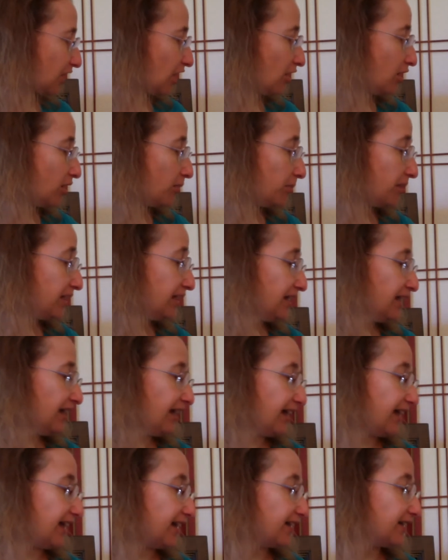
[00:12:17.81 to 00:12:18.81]

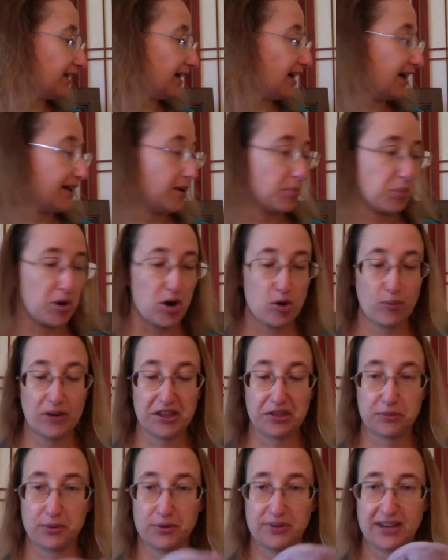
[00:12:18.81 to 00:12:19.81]
And I am partway
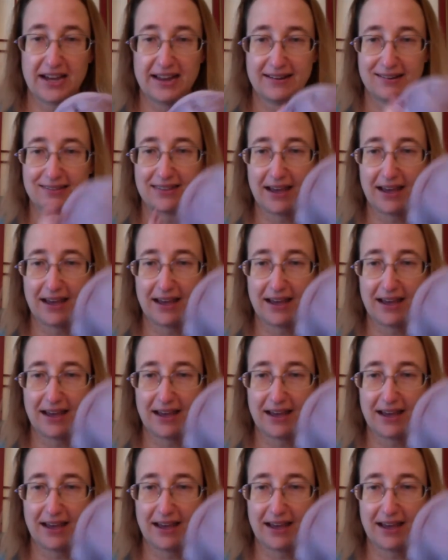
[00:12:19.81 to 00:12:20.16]
through that.